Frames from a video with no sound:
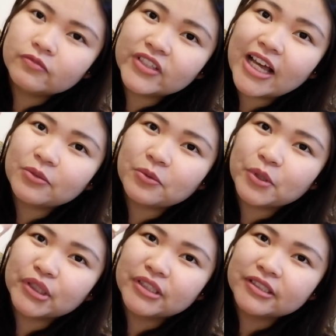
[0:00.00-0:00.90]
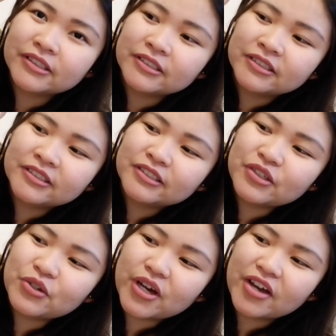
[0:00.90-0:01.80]
that one.
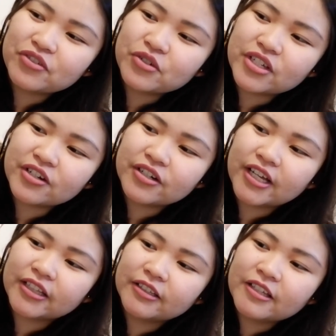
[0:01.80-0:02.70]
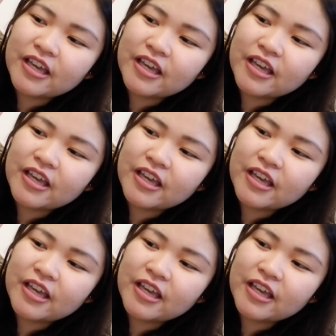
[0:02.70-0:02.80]
You have to hear that.